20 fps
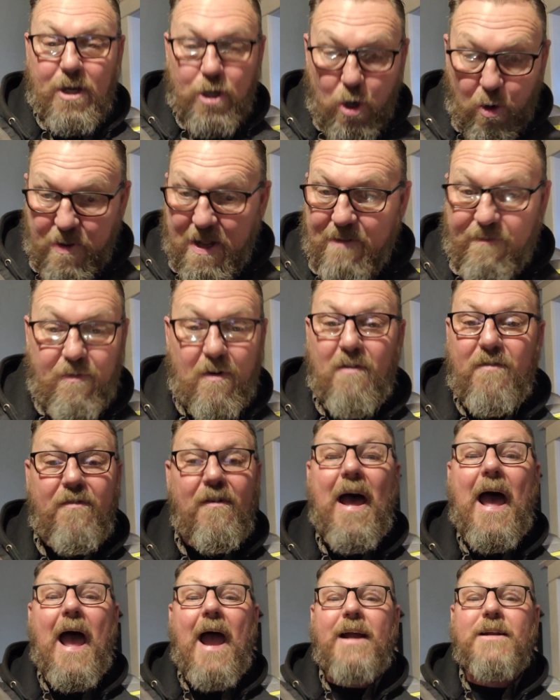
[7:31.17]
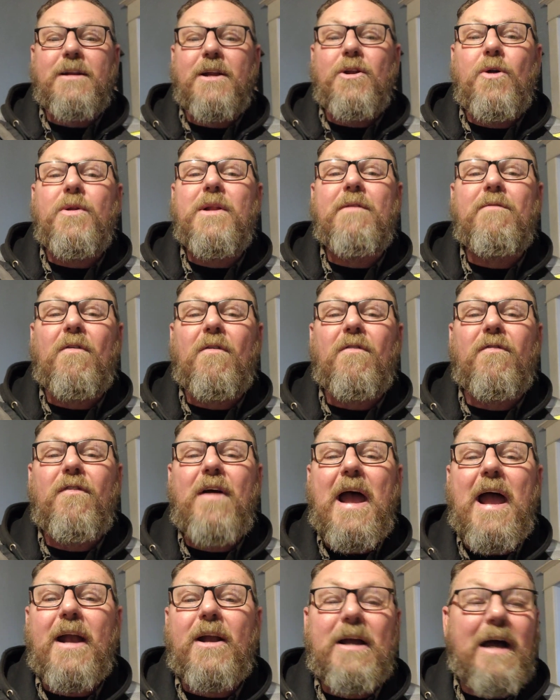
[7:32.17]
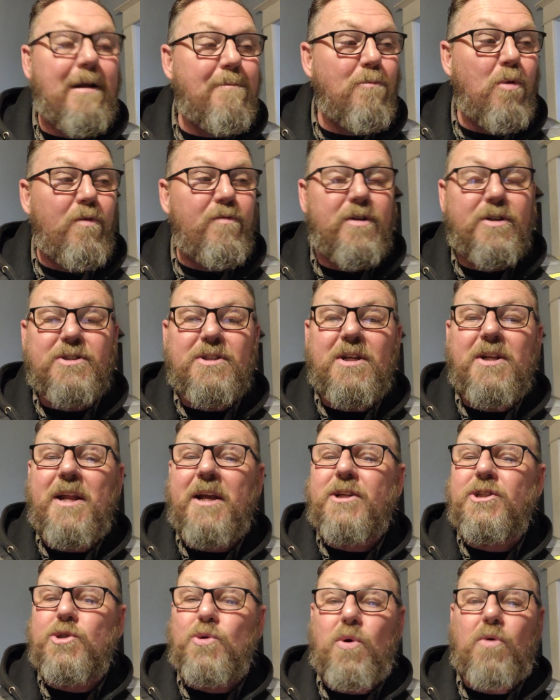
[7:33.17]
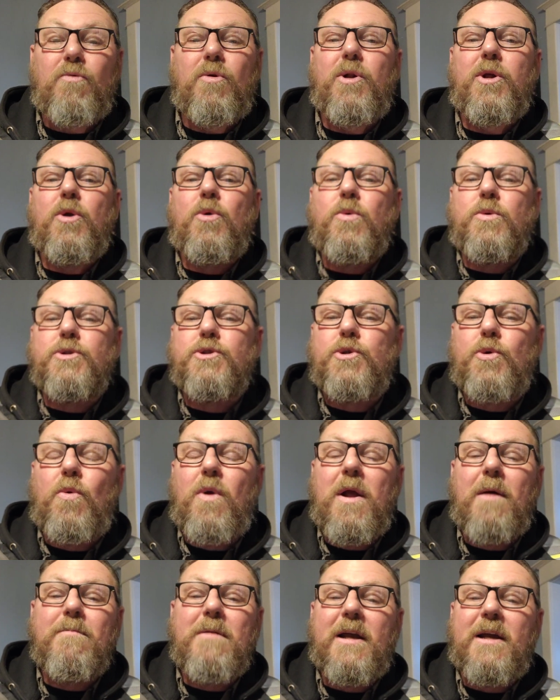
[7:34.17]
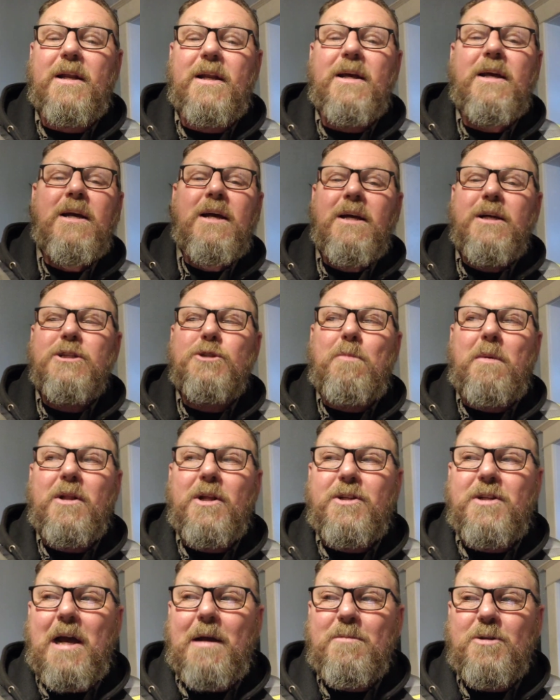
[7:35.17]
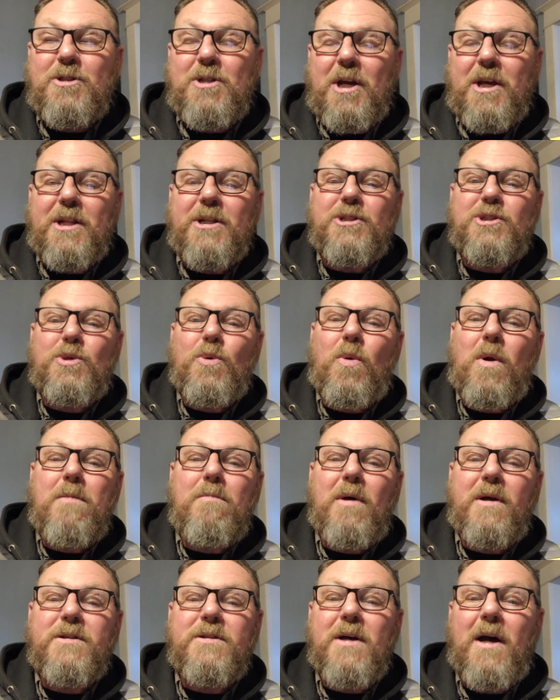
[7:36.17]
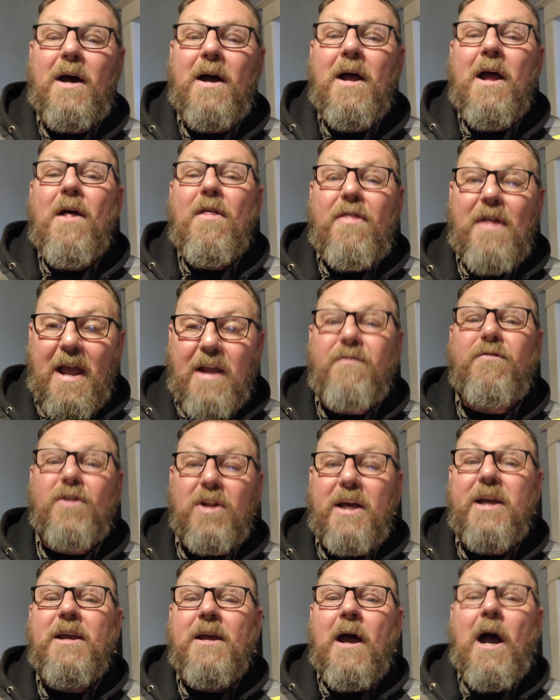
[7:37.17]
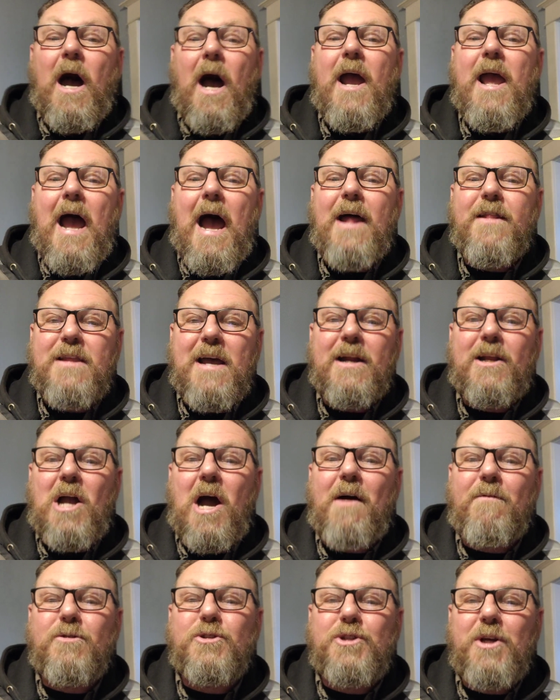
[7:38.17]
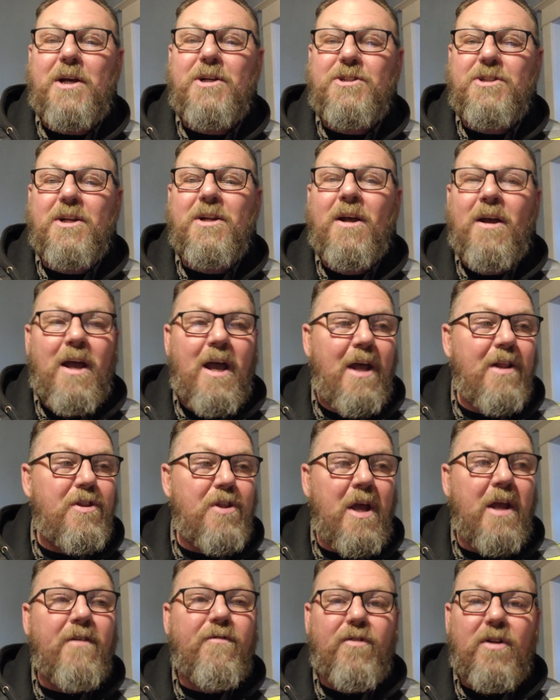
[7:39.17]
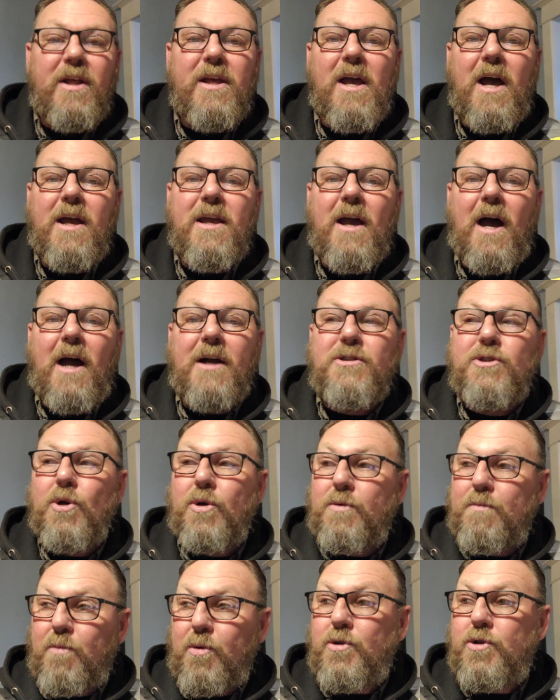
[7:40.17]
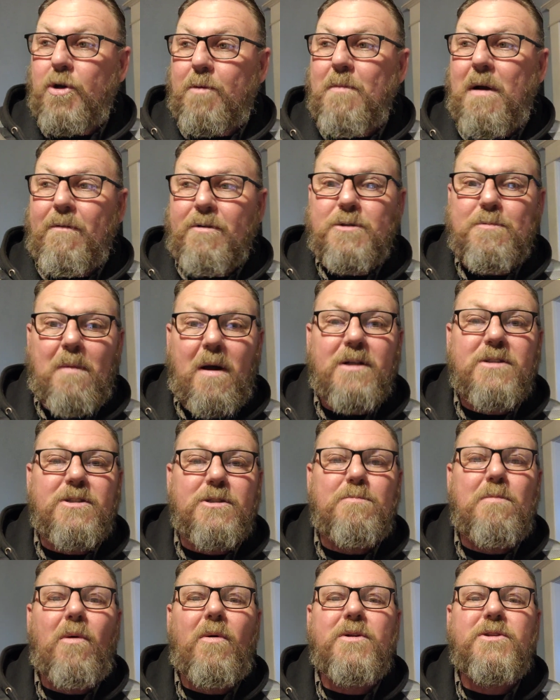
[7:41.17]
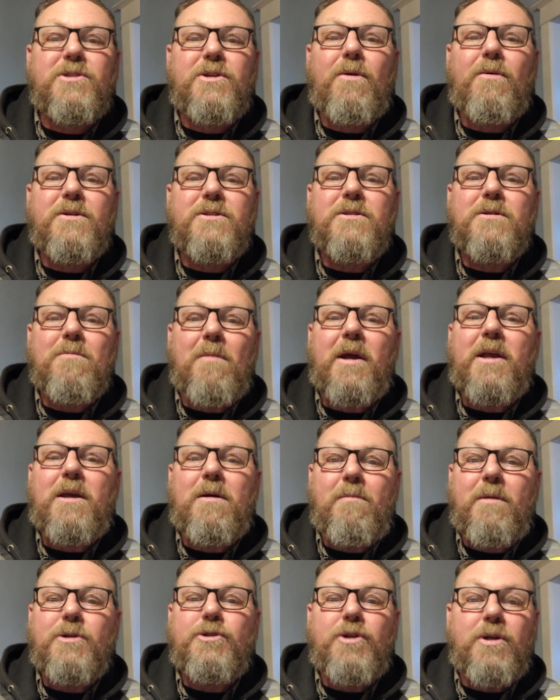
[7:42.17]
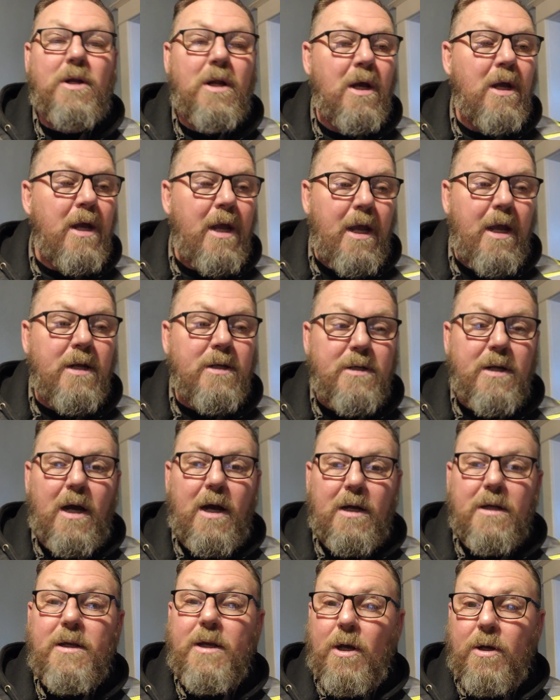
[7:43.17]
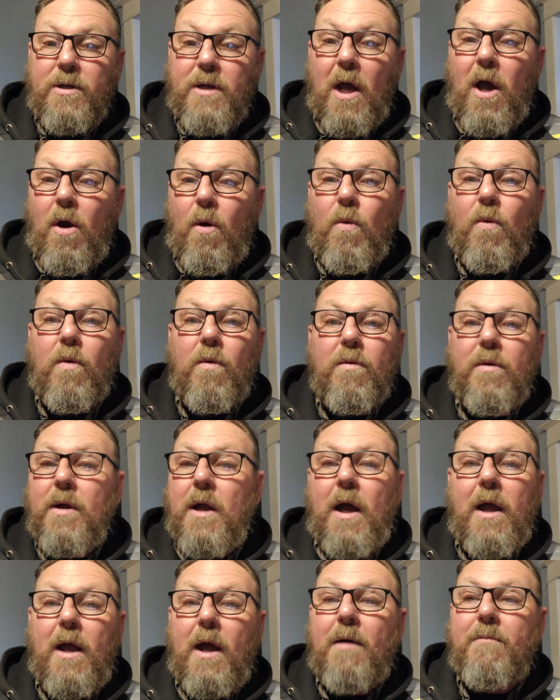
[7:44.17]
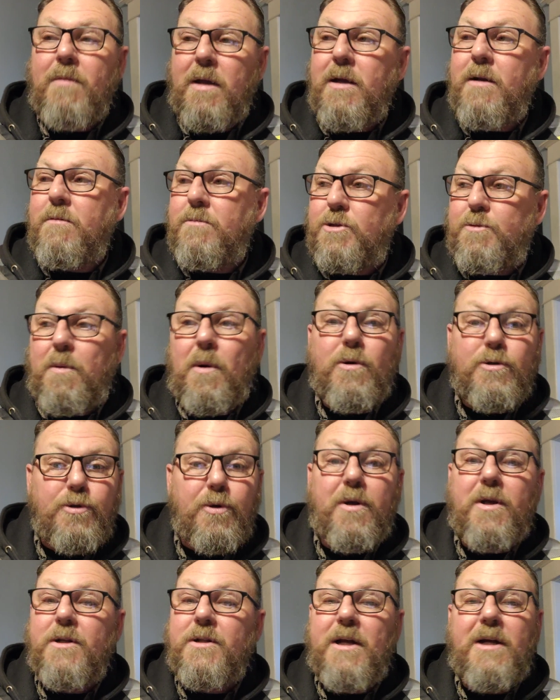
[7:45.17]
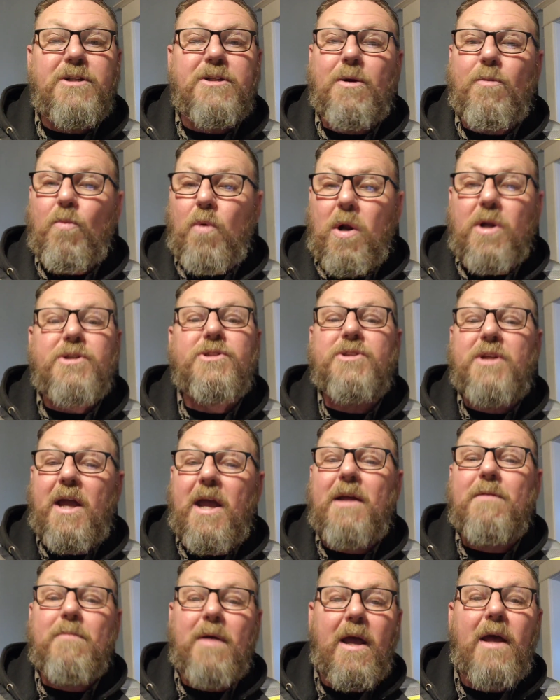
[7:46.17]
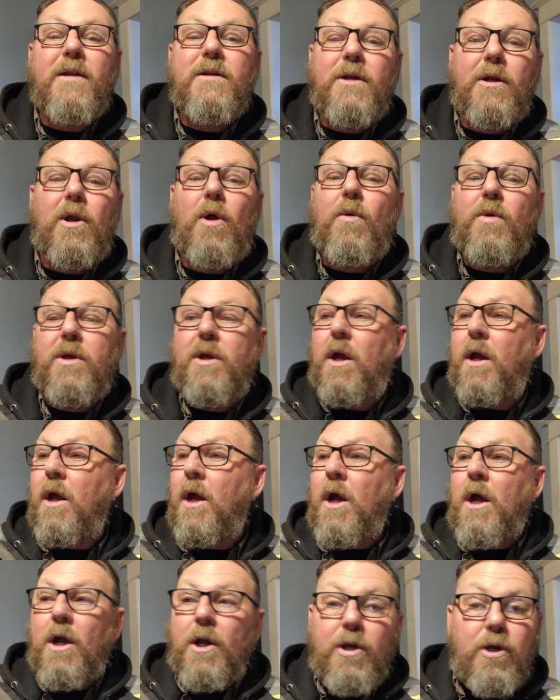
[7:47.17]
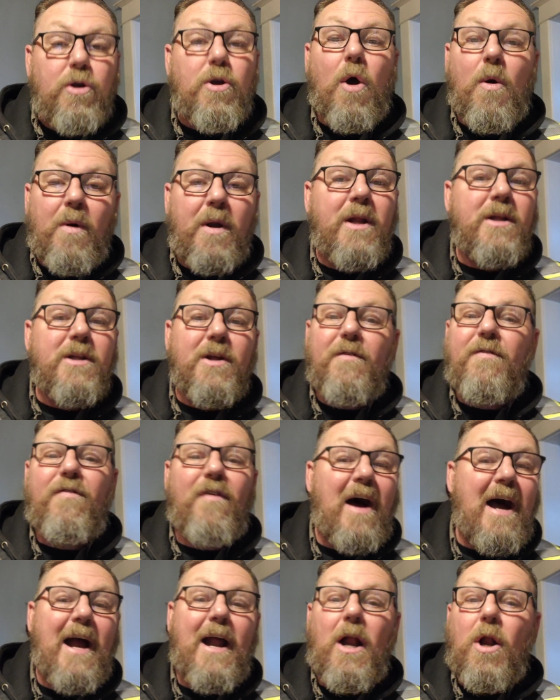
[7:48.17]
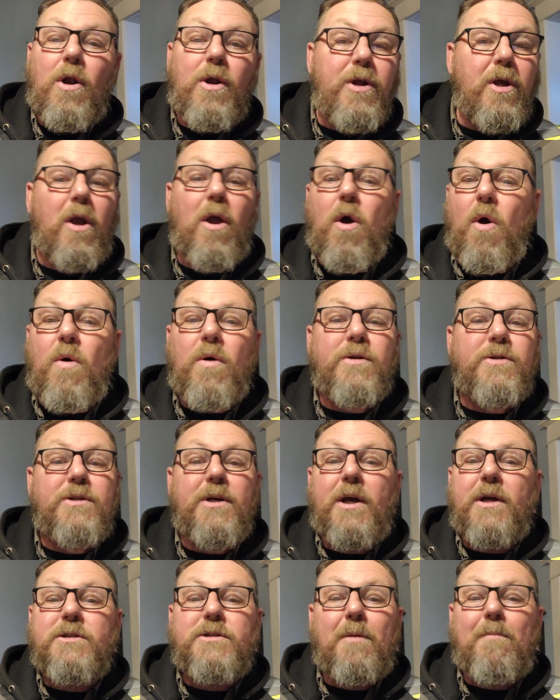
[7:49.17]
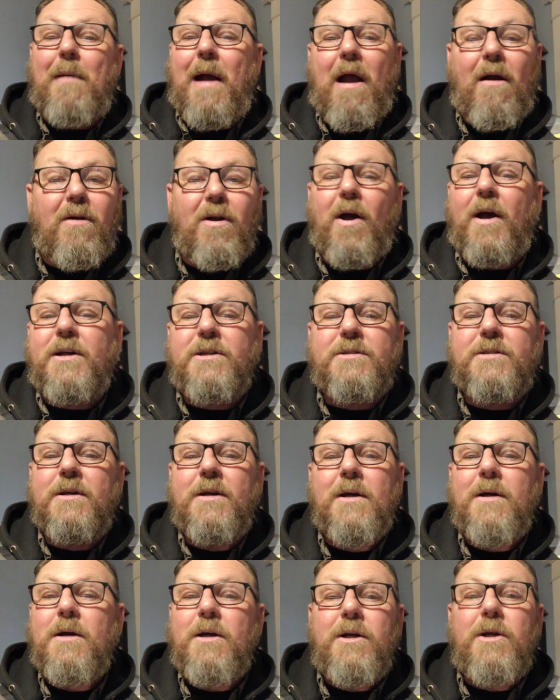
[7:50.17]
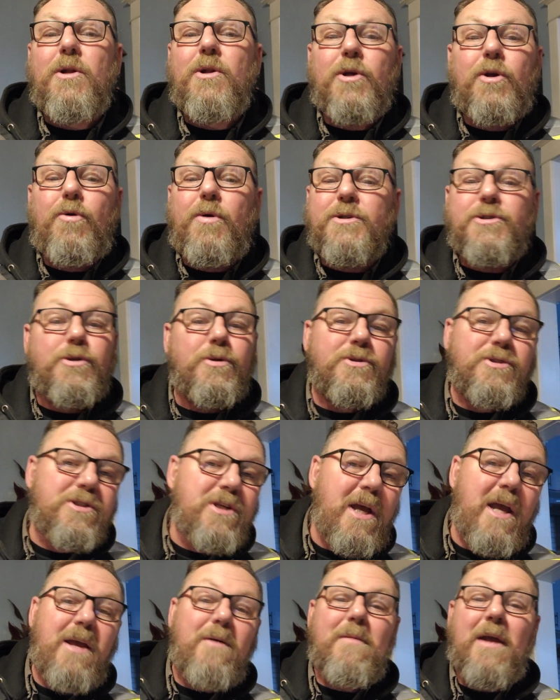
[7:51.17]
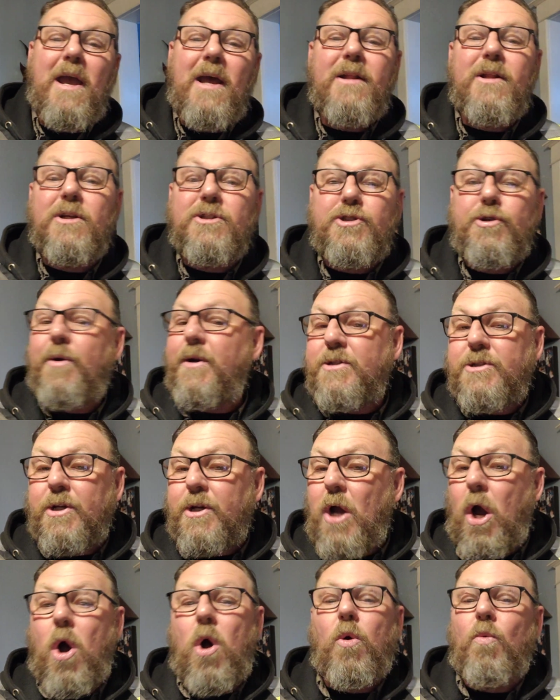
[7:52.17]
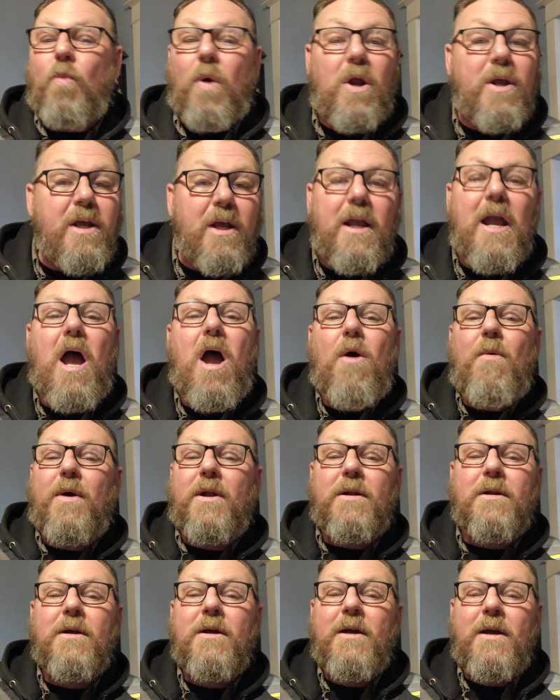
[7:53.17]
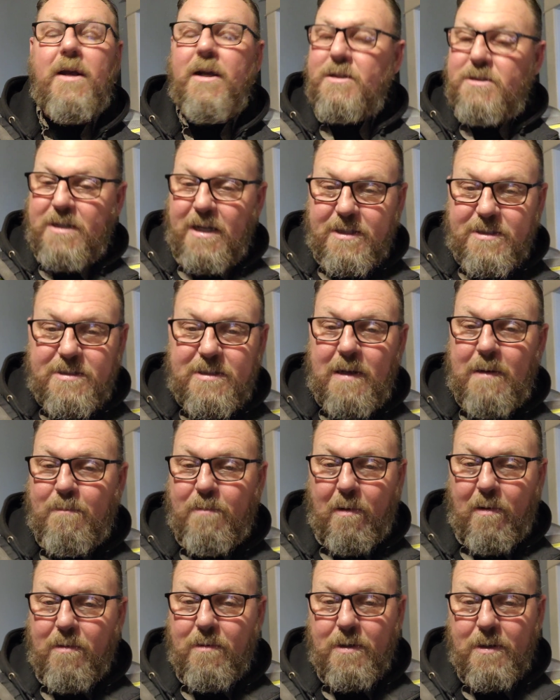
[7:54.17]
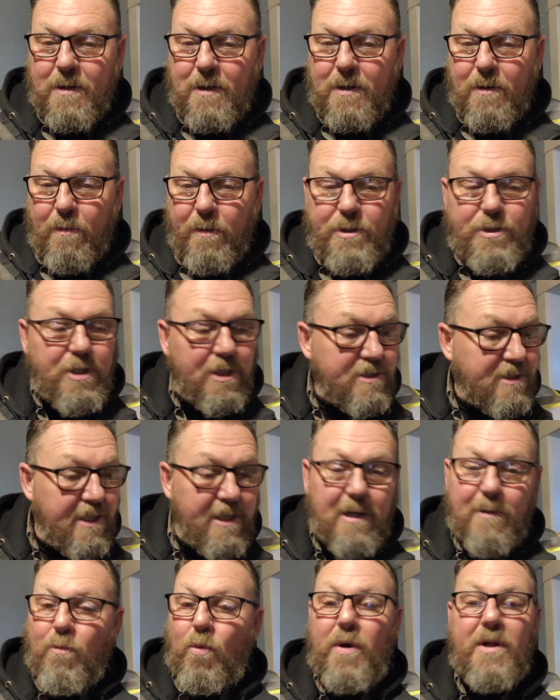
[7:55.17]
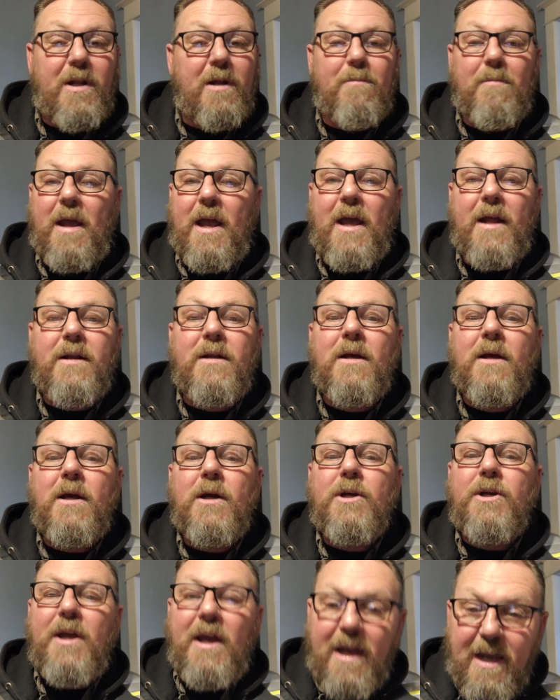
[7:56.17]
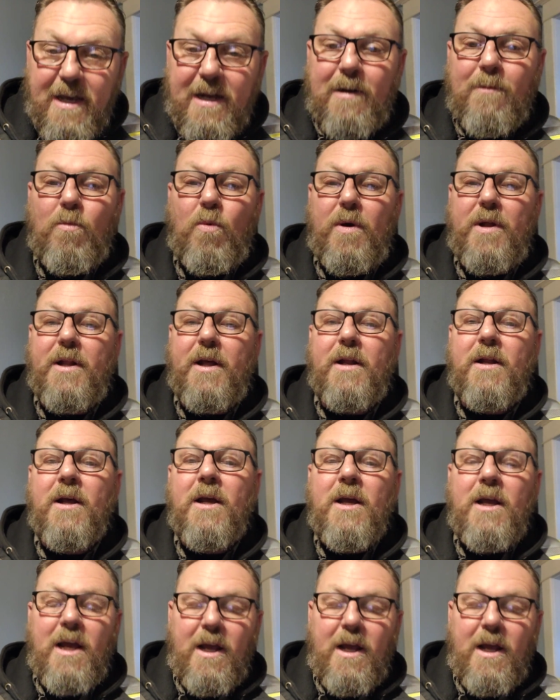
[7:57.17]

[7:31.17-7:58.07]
I know that for a fact. I know that for a fact. God moved us in next door. Really cool story. I'm not going to spend the time to tell you the story, but uh, thankfully I had that conversation, and thankfully I, I took took my responsibility seriously, my commission, and uh, you, yo, I mean, spiritual condition. Where do you stand, man? You know, you you going into the fire? Or you going to to paradise? You the crystal sea, man. The streets of gold. Where are you going? It's that simple. We just hit them with it, man. You hit them with it.